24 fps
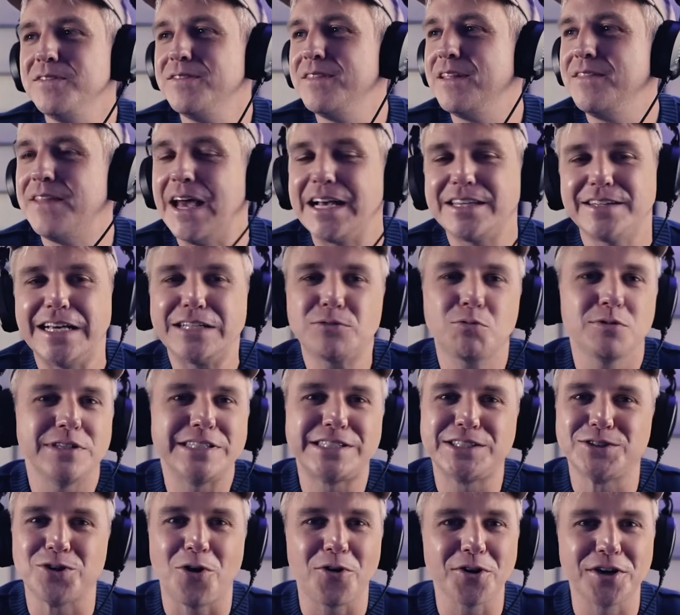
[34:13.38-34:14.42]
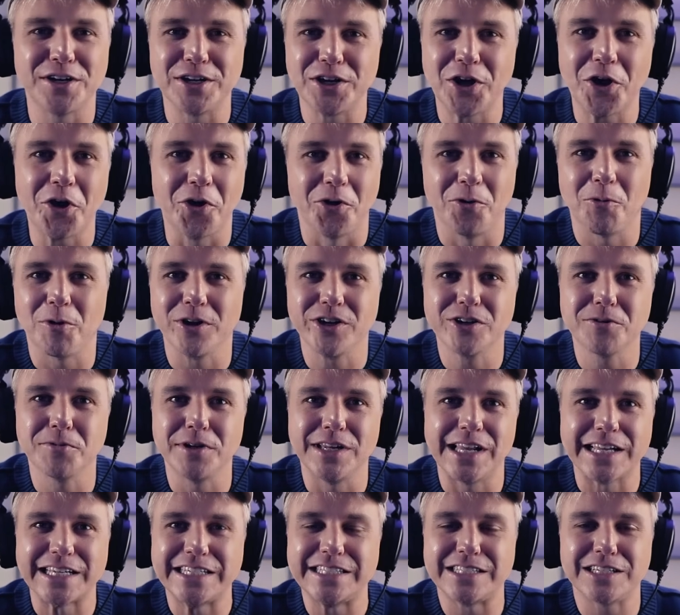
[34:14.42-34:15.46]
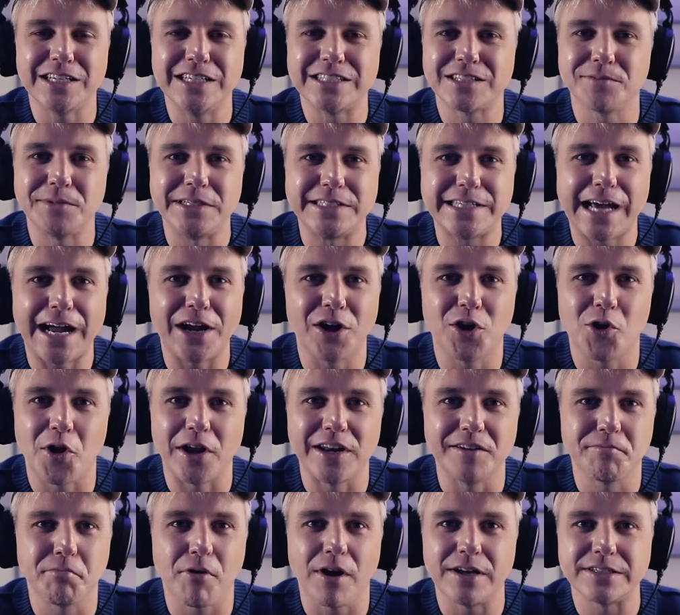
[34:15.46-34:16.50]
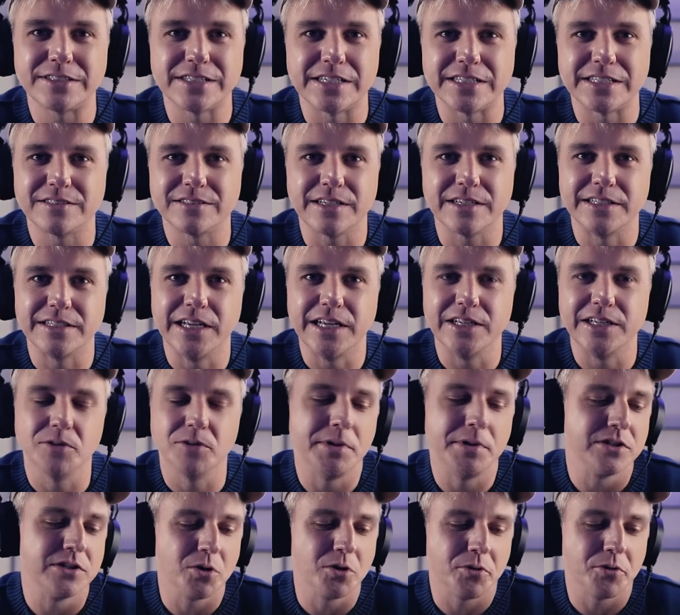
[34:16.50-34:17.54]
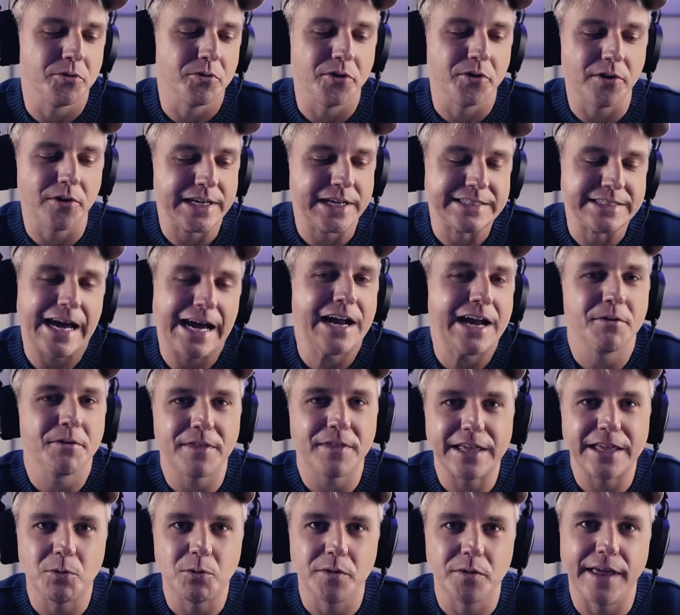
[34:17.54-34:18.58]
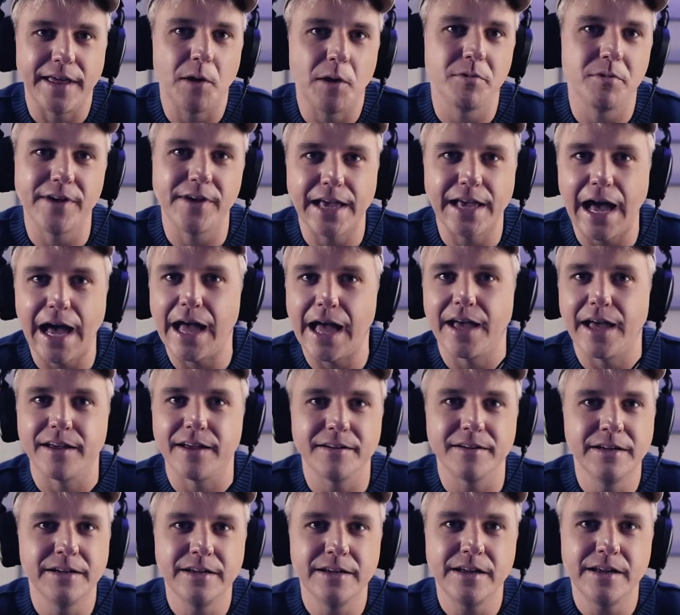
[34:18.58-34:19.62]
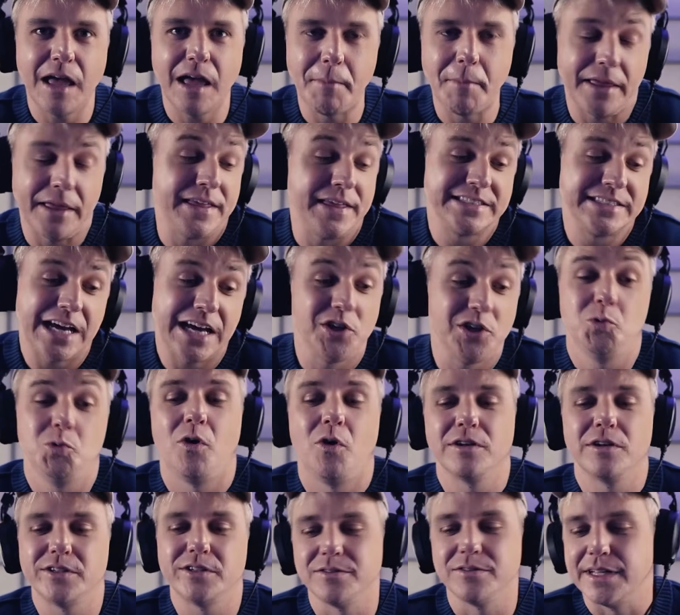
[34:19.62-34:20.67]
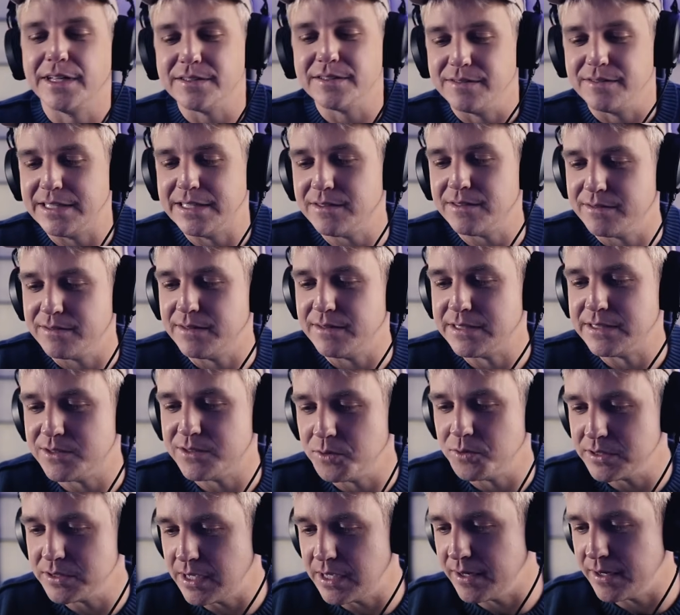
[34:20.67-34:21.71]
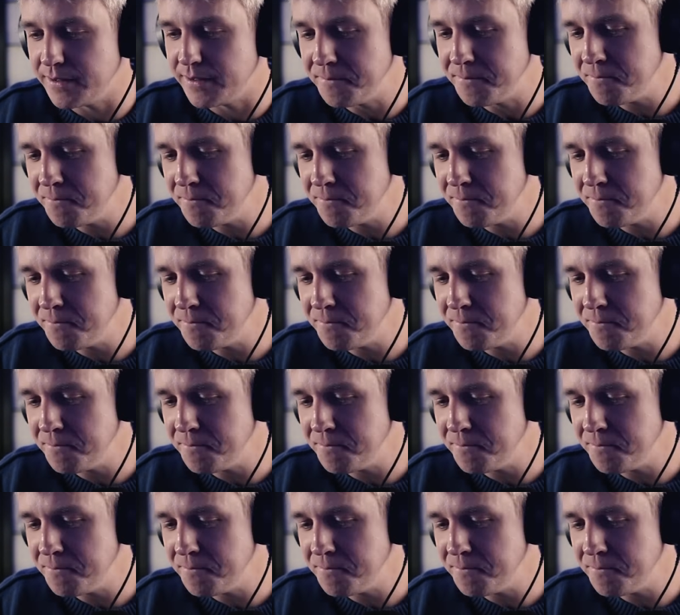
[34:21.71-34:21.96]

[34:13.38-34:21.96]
That's where this is all going to go, where you're going to be like, it's going to be an entire creative process, and you'll be able to go through the entire thing with the help of AI and make things how you want to. And that's so exciting.